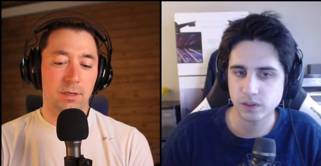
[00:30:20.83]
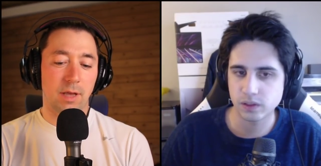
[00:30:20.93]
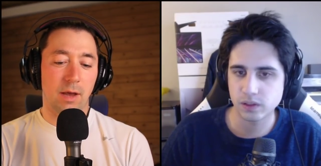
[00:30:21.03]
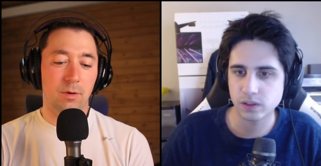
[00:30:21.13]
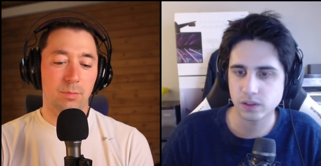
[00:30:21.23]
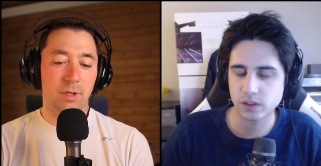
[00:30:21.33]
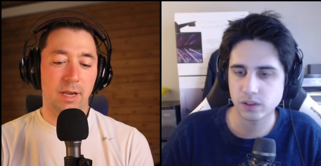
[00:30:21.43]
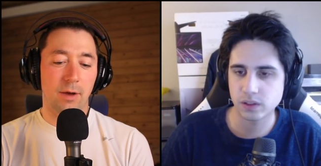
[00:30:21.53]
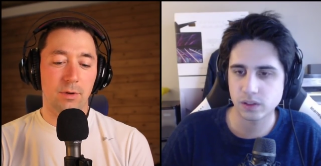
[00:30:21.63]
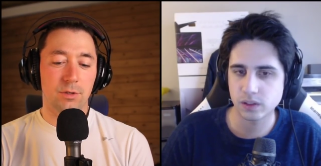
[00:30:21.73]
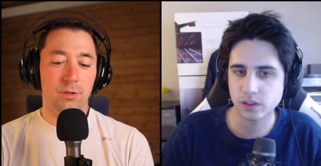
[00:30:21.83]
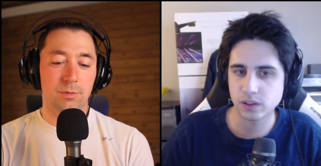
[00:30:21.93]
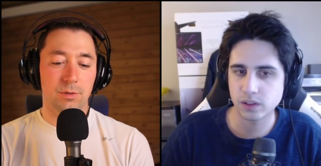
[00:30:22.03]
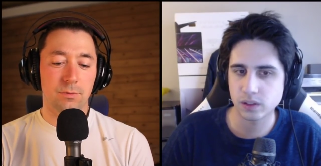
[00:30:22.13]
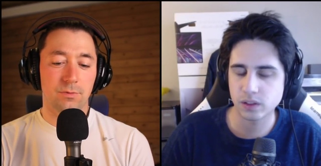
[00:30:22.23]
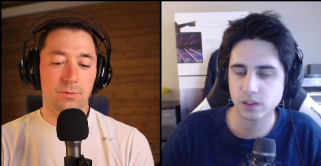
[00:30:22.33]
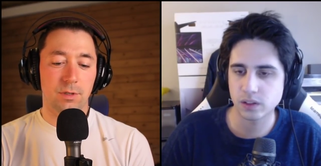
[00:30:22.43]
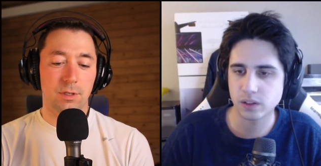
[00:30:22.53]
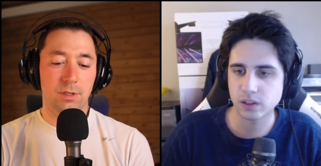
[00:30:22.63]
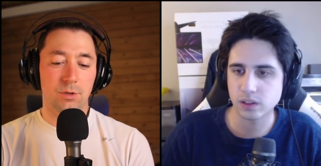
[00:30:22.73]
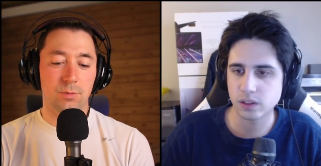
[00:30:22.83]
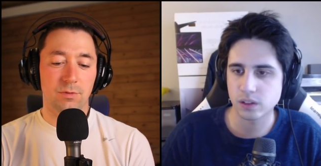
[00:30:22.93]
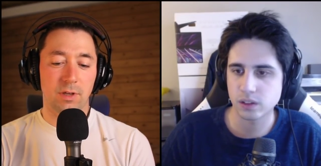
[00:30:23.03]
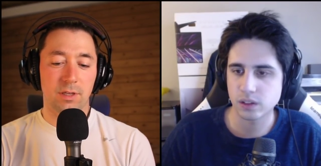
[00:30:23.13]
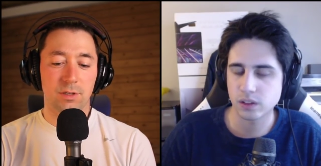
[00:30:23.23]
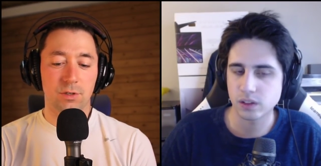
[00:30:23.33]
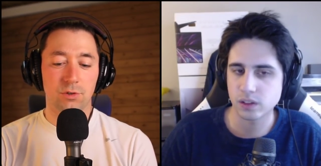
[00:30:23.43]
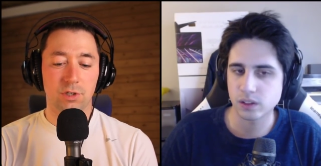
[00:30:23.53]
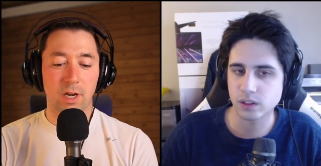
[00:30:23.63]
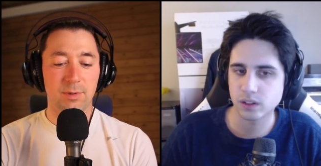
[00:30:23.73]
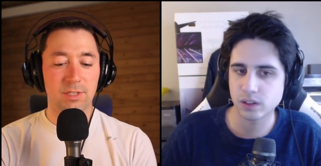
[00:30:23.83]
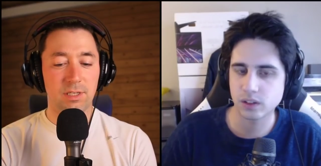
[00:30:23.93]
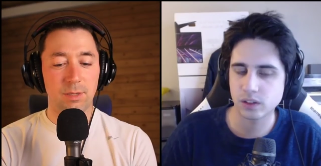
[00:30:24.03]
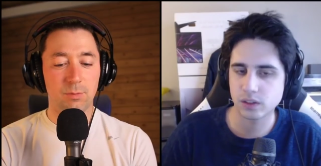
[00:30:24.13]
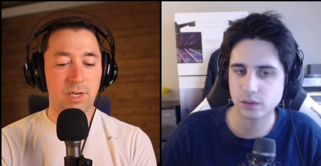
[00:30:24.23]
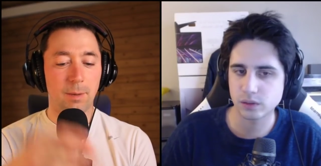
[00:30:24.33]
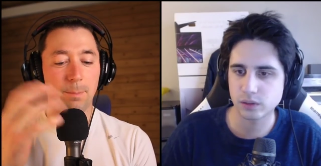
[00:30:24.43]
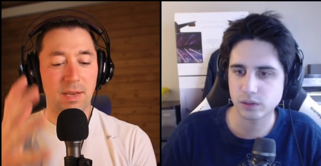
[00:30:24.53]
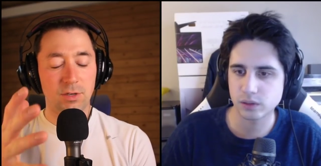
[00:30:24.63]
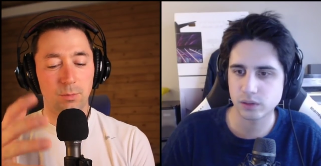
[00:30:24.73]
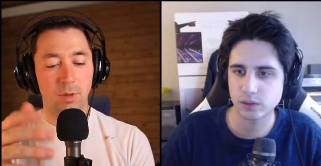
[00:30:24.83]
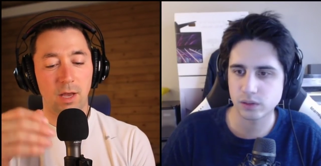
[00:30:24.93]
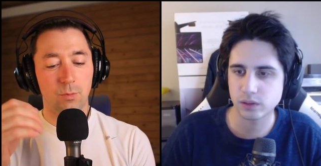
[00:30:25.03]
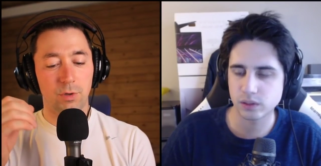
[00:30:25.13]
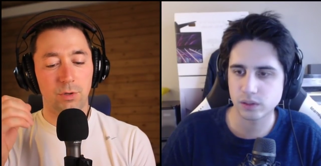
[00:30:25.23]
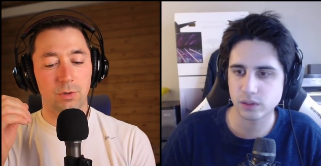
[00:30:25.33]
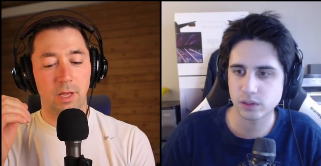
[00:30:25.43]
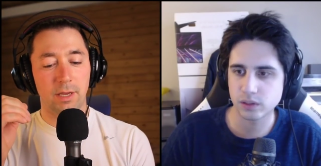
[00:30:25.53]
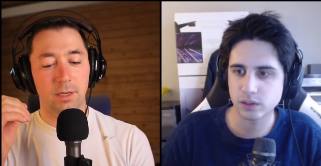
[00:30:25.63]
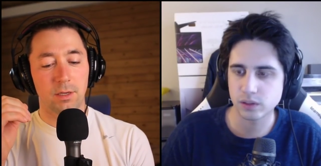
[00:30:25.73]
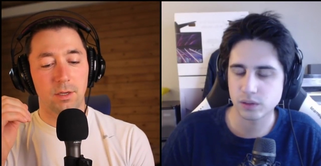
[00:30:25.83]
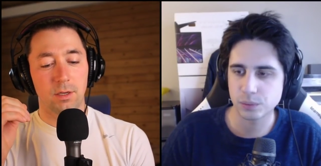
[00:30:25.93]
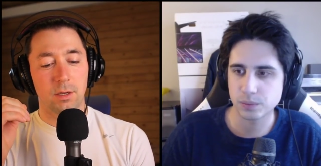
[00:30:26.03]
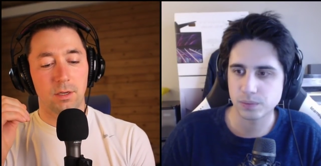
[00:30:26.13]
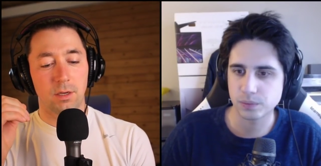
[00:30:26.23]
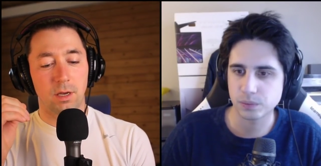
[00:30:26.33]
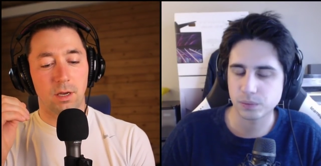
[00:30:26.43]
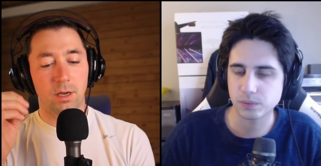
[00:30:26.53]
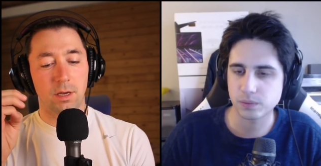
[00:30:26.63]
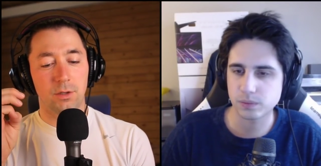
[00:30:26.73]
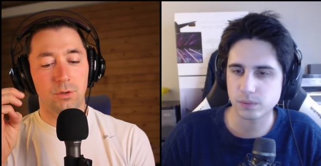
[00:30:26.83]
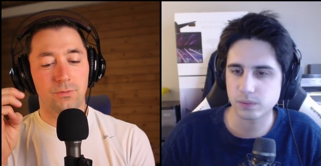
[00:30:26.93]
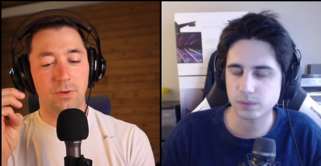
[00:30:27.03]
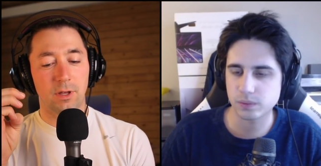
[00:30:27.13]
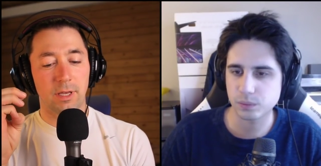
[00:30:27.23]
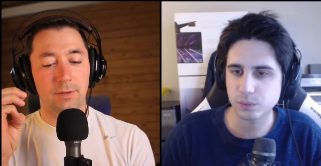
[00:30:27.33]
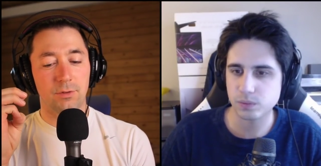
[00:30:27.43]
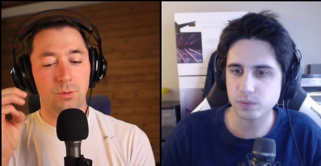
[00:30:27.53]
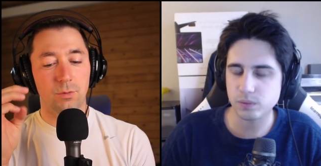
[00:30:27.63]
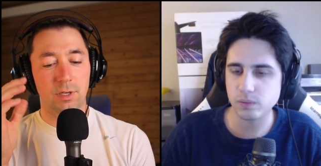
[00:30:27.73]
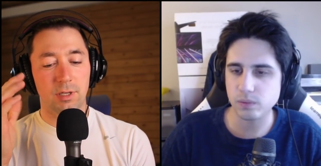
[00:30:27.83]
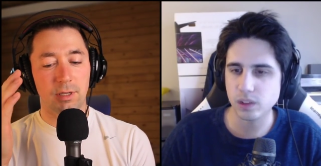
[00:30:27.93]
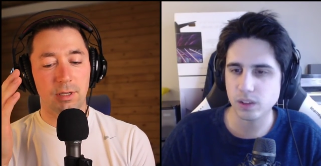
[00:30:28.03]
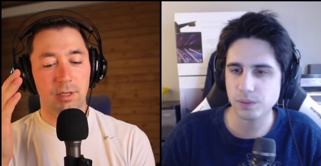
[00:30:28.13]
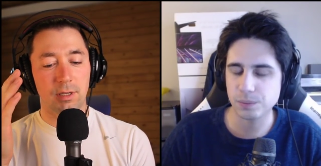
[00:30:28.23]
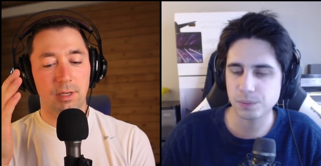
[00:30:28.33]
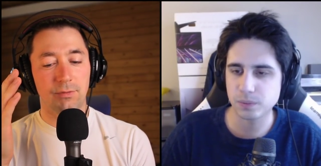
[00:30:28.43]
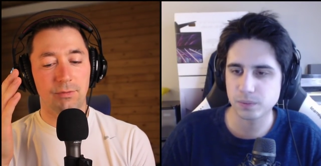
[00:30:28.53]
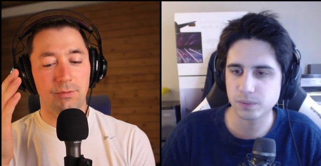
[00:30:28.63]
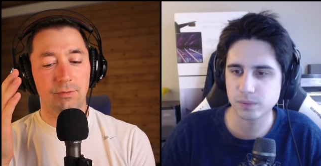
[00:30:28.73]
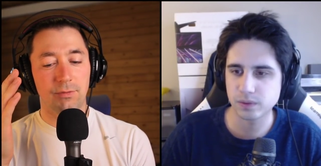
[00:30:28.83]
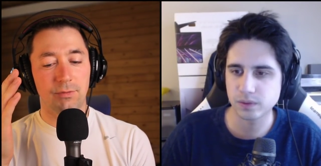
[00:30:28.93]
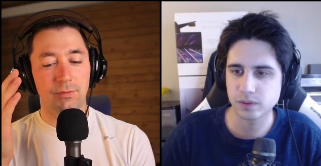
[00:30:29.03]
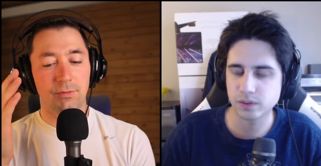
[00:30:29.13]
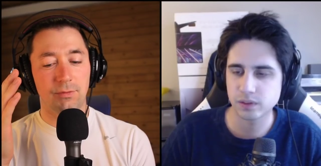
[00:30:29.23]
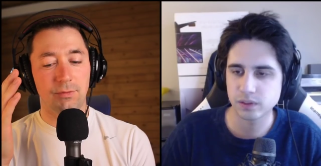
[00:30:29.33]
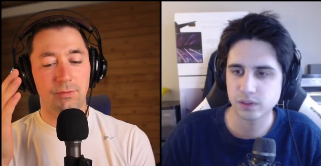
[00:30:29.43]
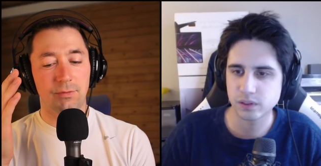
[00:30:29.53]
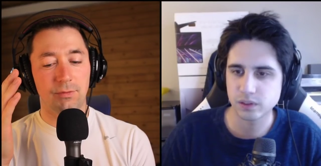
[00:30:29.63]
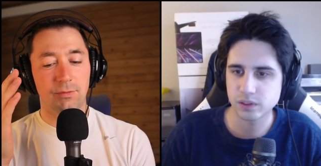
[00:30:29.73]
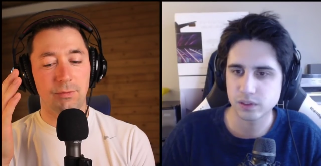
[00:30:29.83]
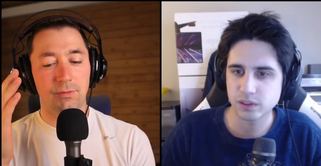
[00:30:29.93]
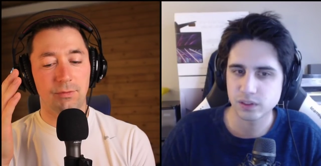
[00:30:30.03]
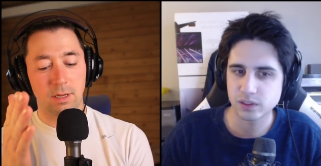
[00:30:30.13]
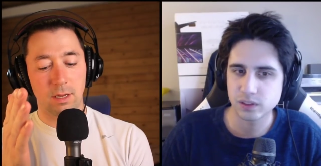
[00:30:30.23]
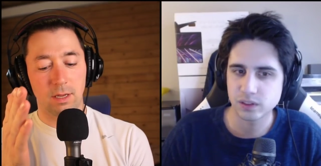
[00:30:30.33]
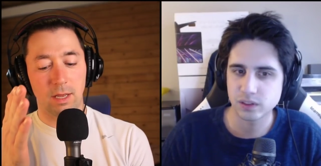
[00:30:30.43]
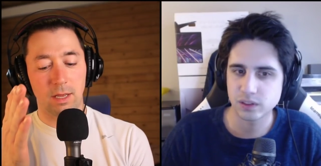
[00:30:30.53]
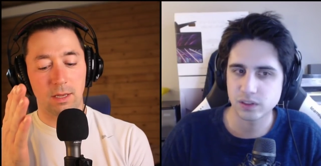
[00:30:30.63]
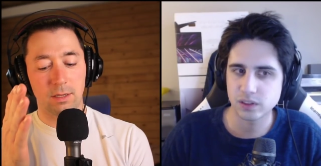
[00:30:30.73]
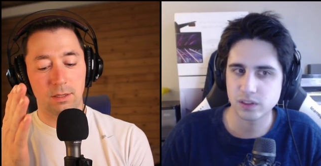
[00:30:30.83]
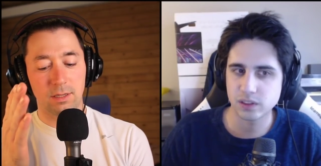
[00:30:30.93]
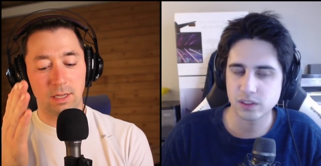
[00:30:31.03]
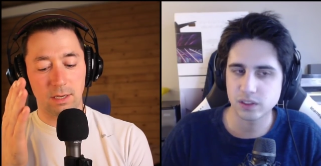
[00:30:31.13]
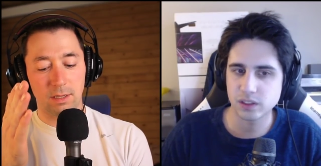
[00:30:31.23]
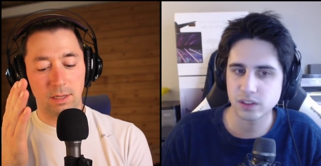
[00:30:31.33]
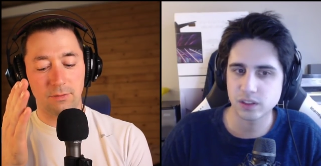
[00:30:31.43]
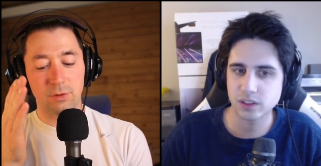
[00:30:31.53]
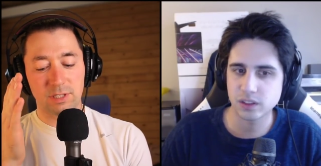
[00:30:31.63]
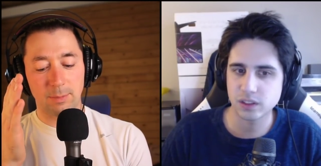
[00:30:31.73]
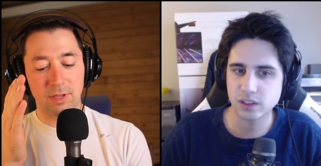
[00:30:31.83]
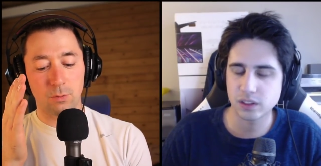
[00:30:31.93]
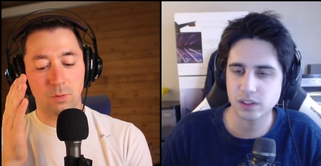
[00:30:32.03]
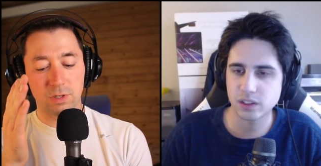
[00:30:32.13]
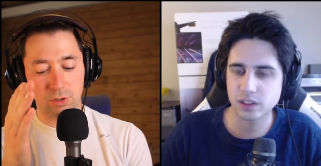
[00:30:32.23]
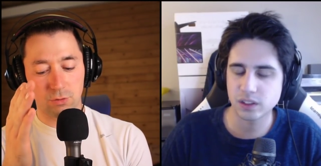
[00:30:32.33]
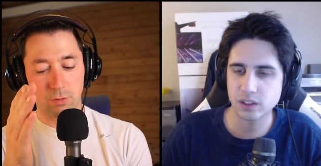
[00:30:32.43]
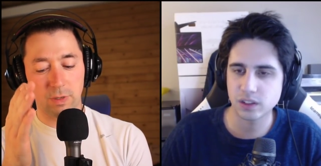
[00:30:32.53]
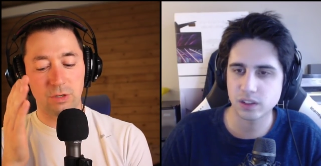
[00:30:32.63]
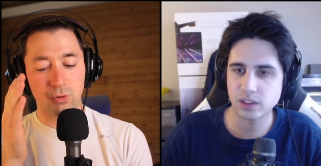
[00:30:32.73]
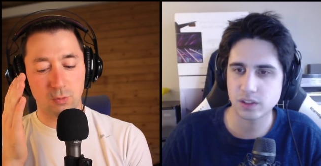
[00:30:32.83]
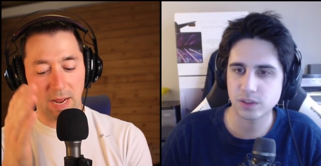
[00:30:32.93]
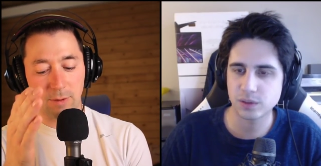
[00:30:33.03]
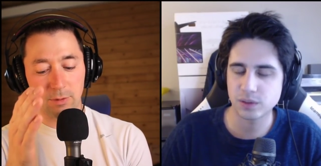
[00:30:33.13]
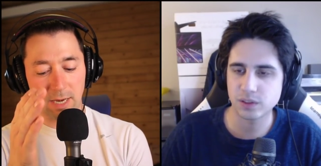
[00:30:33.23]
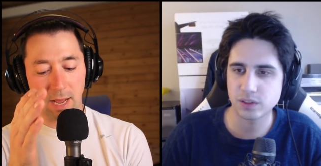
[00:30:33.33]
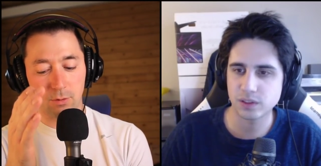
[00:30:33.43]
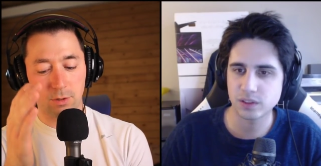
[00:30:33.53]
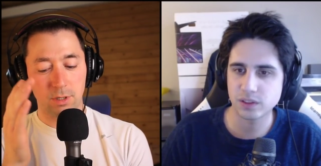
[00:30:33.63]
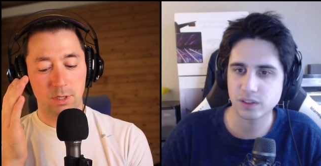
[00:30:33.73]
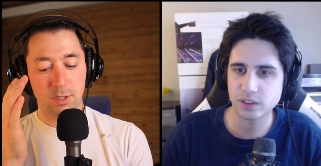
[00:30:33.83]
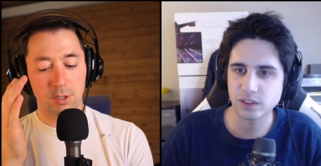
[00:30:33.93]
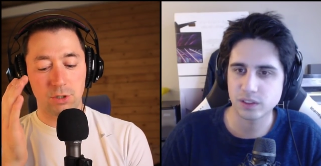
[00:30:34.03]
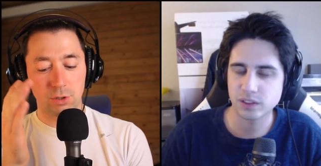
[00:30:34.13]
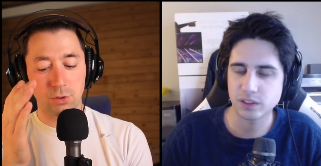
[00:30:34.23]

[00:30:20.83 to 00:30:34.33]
Speaker 1: how it played out in terms of in terms of like the social dynamics of the team? Was it a mental block where you were like, uh, you felt like if you would if you accepted it, it eh, that if you accepted that it wasn't true and you grounded out, do you